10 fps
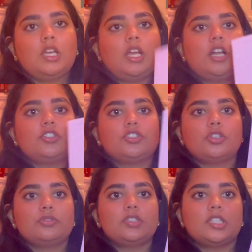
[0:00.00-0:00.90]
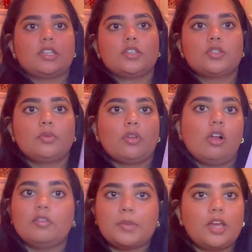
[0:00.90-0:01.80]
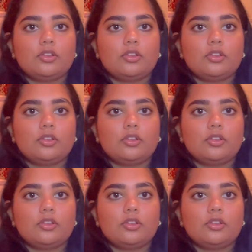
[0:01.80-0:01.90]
And I'll just go stick this with all of my